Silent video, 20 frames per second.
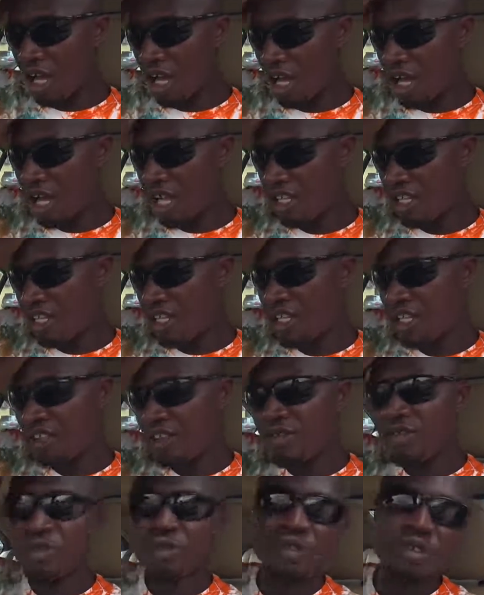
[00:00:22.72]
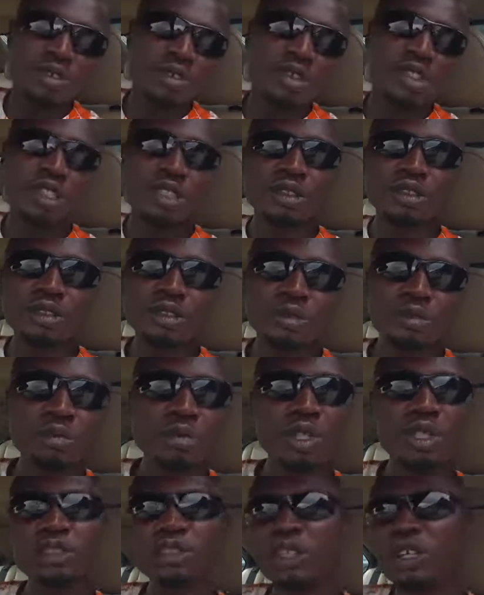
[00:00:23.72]
any
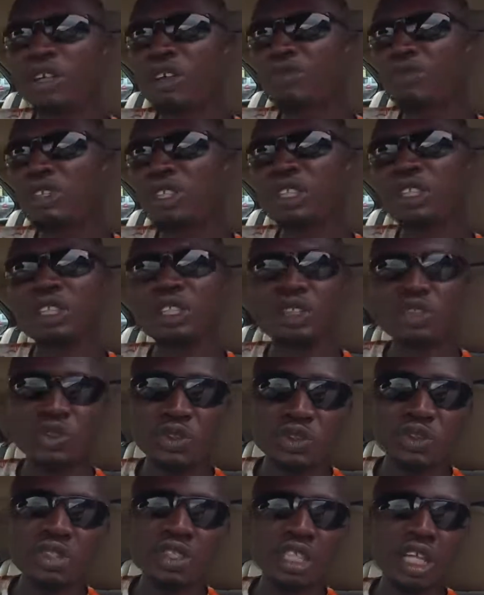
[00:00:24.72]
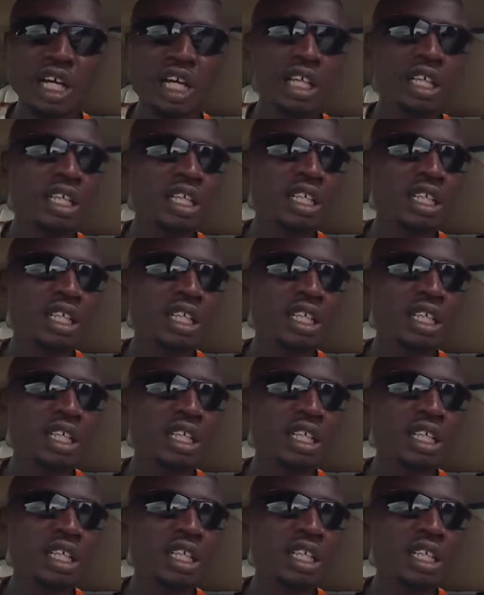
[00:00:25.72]
Peugeot V6 user,